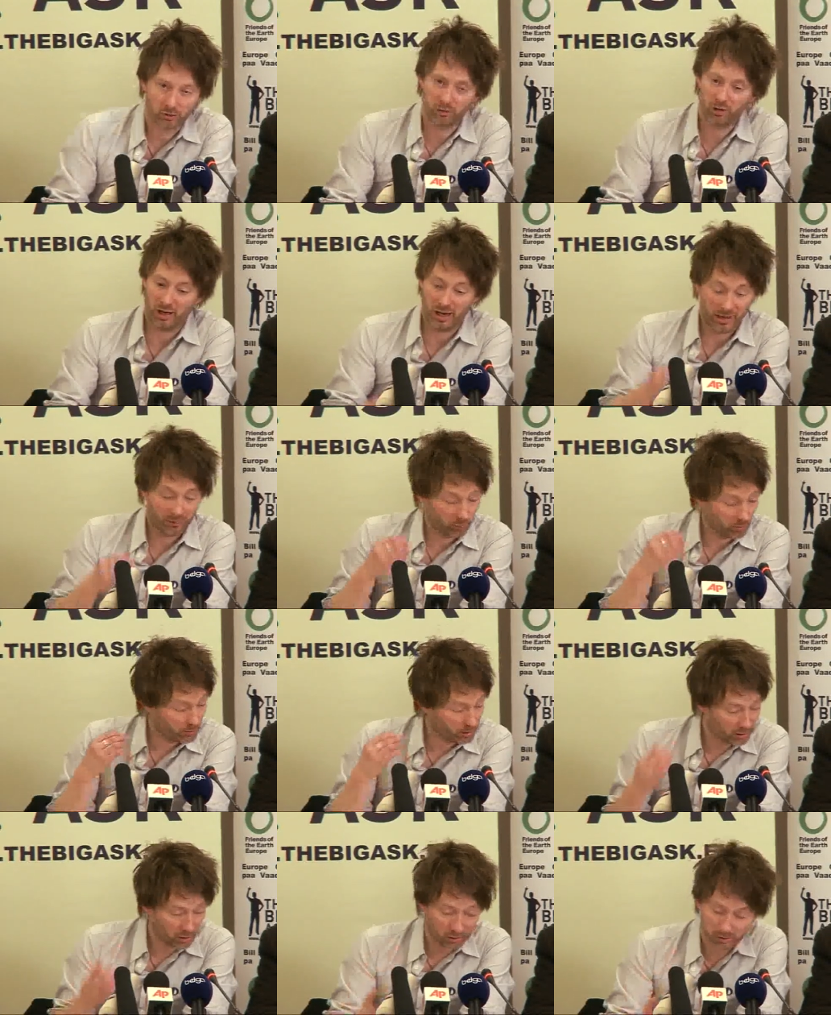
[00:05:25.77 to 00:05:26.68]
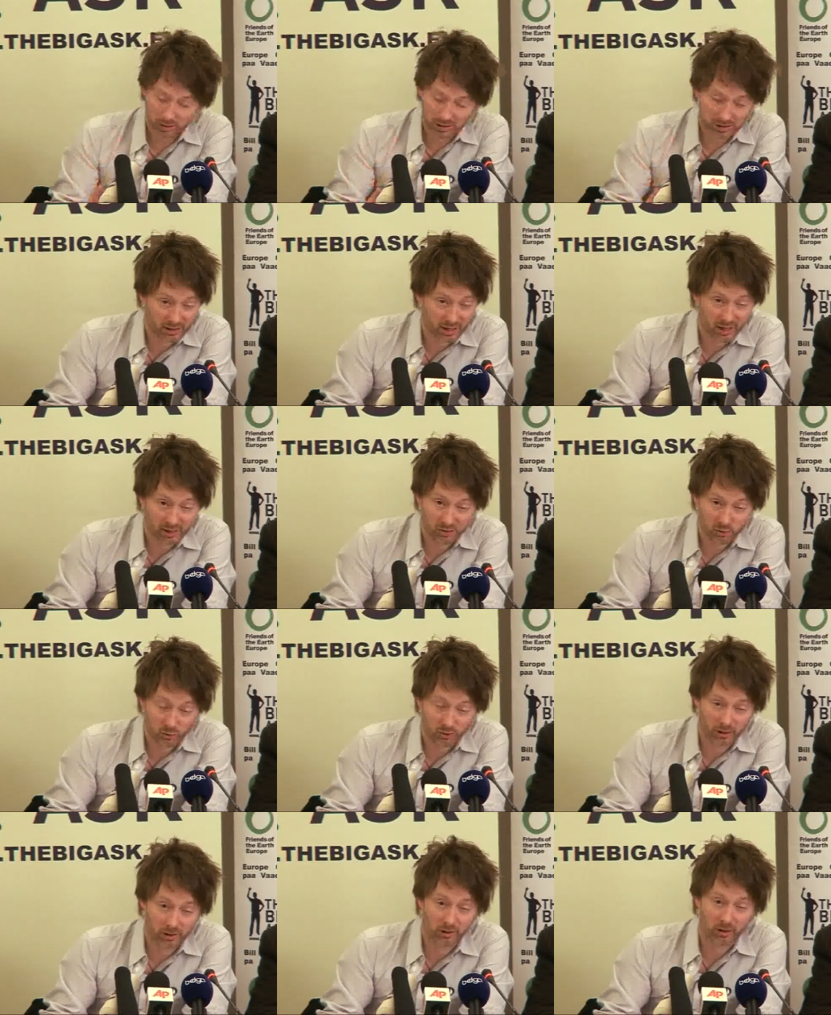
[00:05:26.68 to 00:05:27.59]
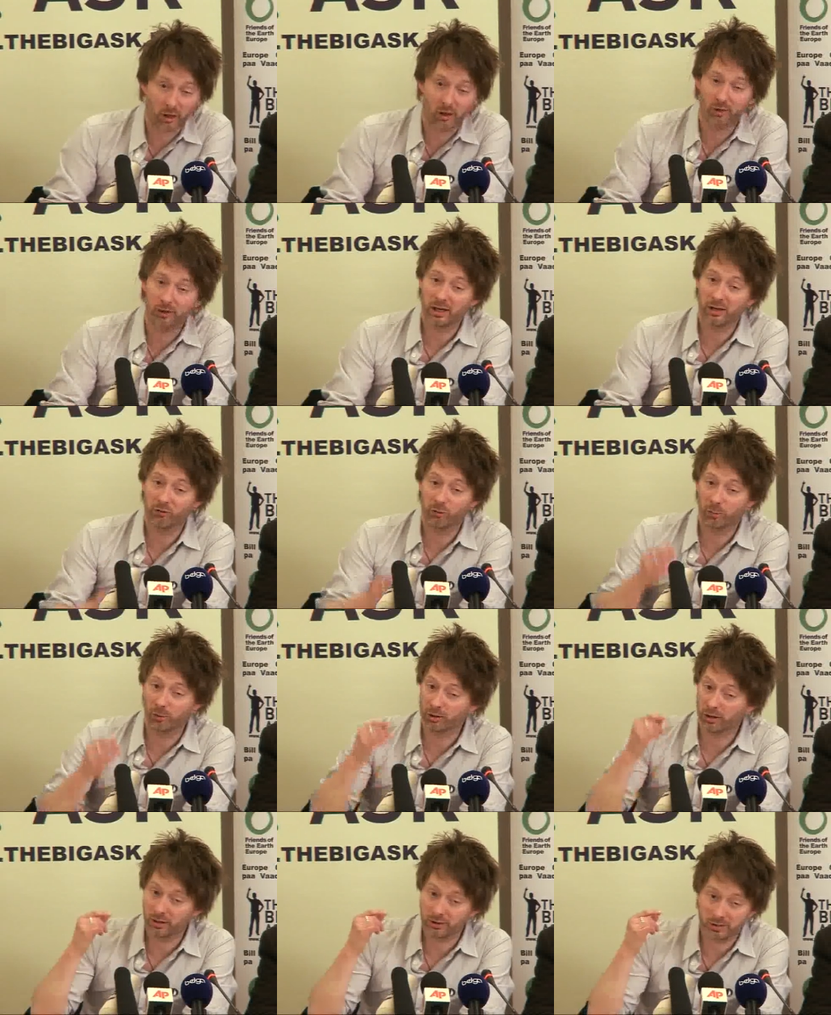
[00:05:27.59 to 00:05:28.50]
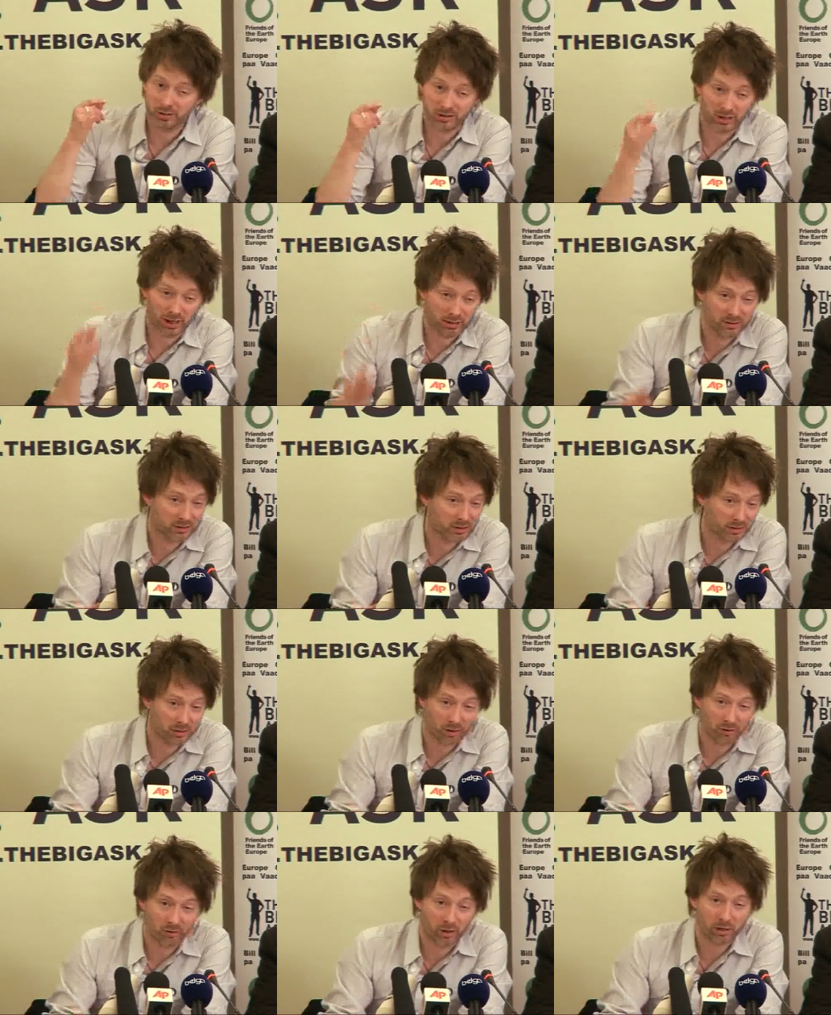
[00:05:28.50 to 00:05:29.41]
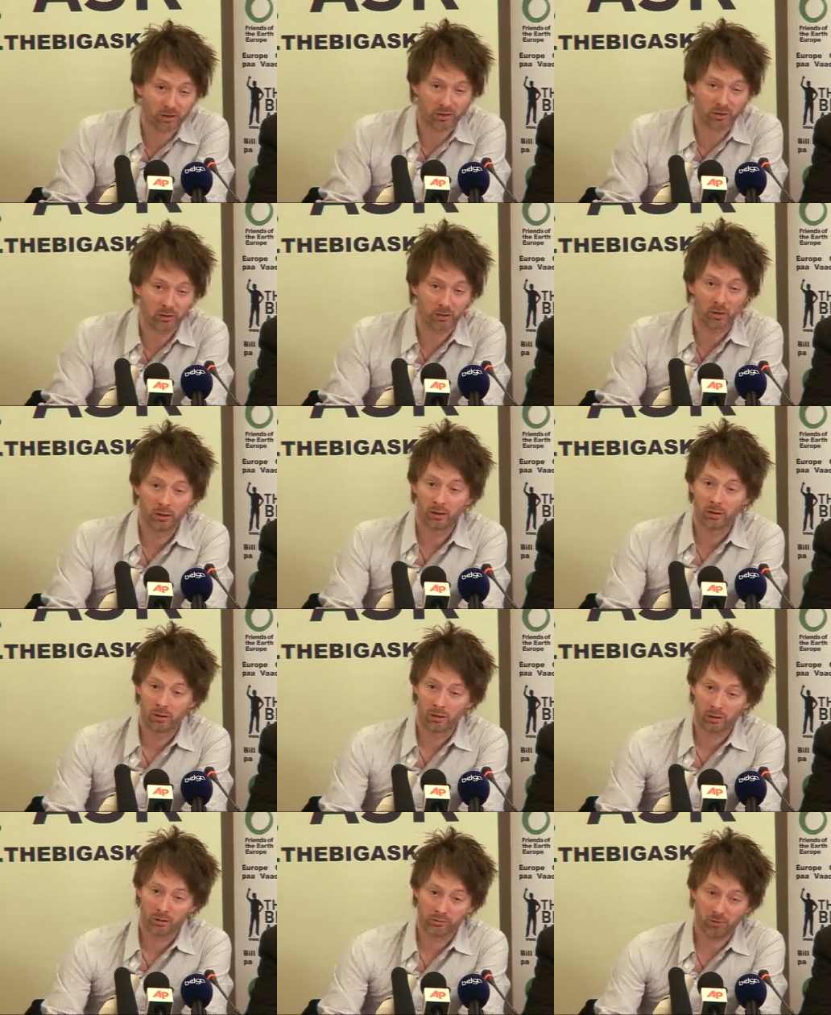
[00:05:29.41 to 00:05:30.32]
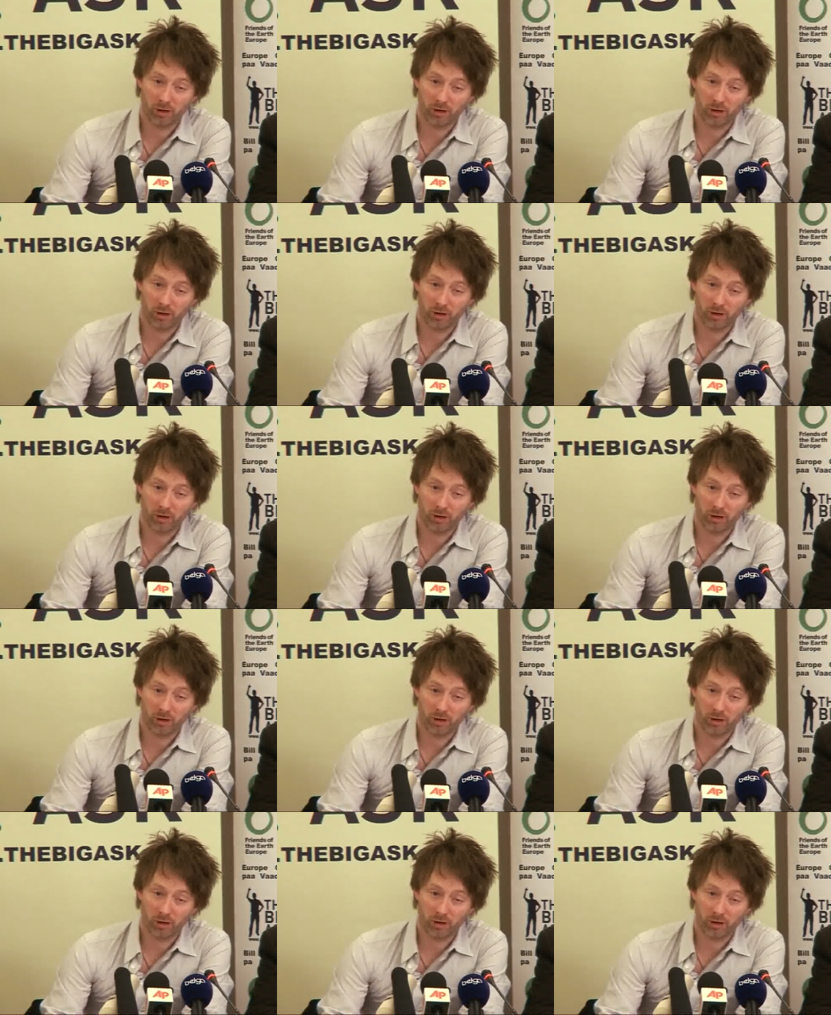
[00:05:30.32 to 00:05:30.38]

that everybody understands where they're going, everybody understands the direction. A